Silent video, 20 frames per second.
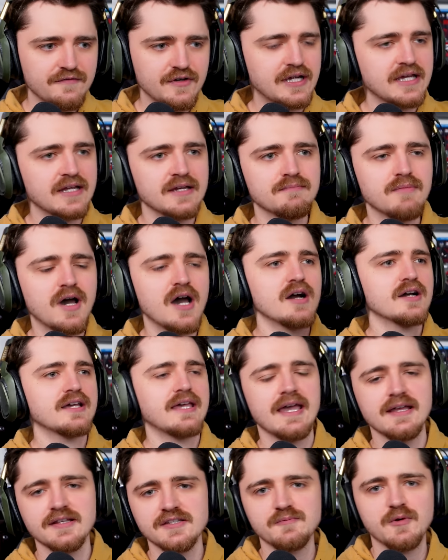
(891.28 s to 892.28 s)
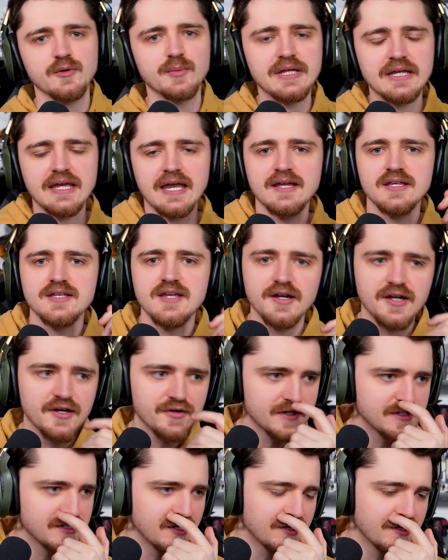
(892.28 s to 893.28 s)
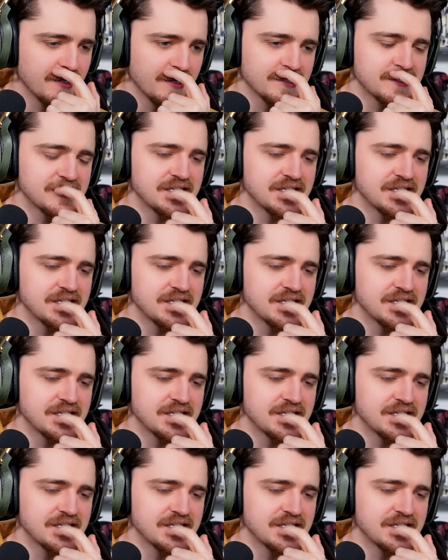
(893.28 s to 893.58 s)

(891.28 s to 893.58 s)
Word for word: Frickin' Mark Kent's probably getting younger and younger.